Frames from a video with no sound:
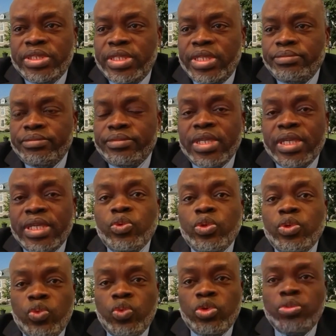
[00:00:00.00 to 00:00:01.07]
them, and we
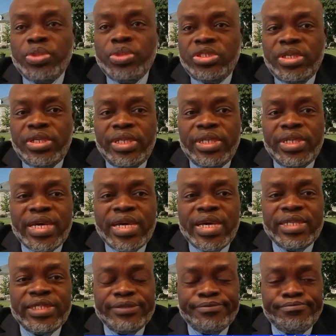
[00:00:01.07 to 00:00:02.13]
will be sharing
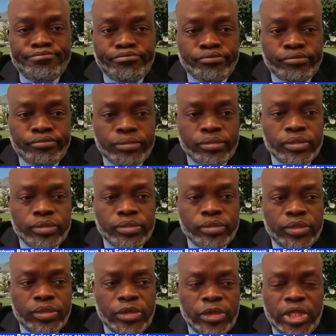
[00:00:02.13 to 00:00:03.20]
that
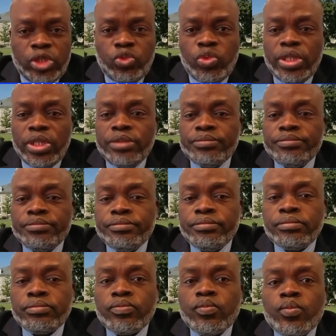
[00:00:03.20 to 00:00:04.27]
next week.
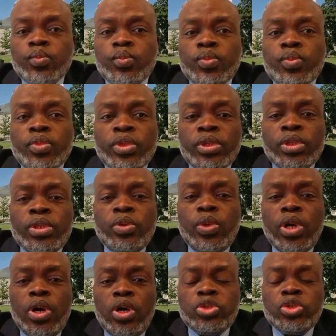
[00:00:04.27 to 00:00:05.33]

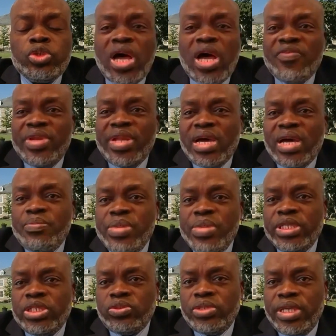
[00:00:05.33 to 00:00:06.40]
We also have in our
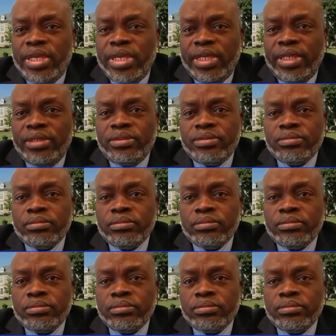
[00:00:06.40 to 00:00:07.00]
midst today